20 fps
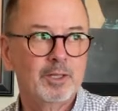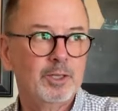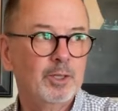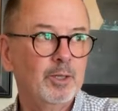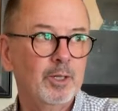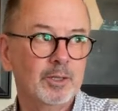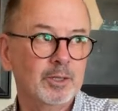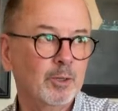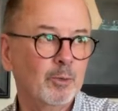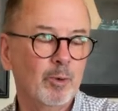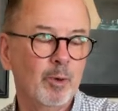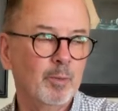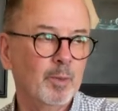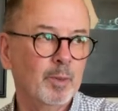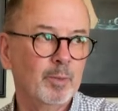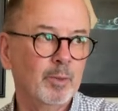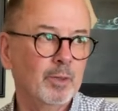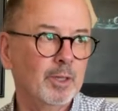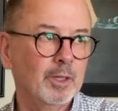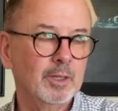she doesn't
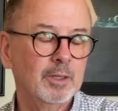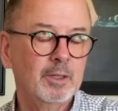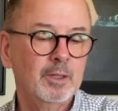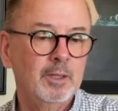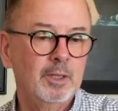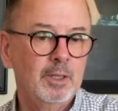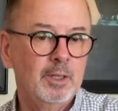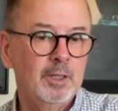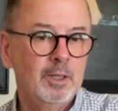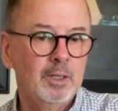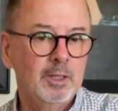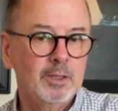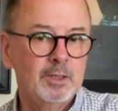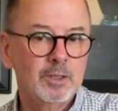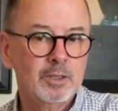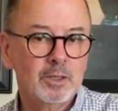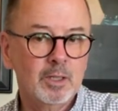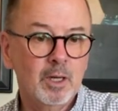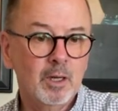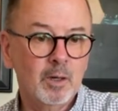remember it.
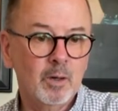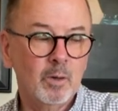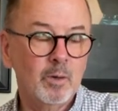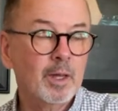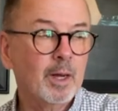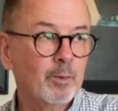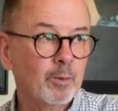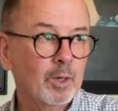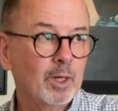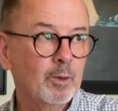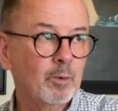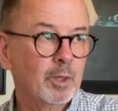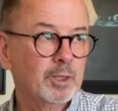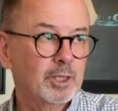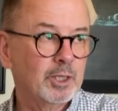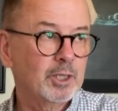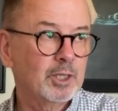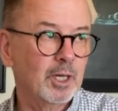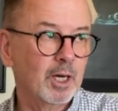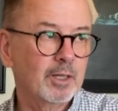So that really was a
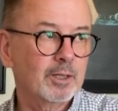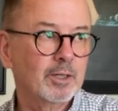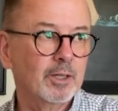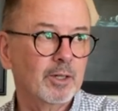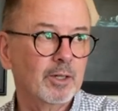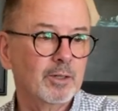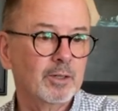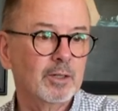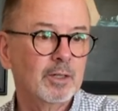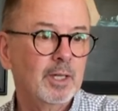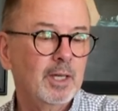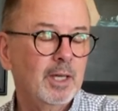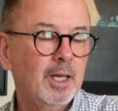shock to her.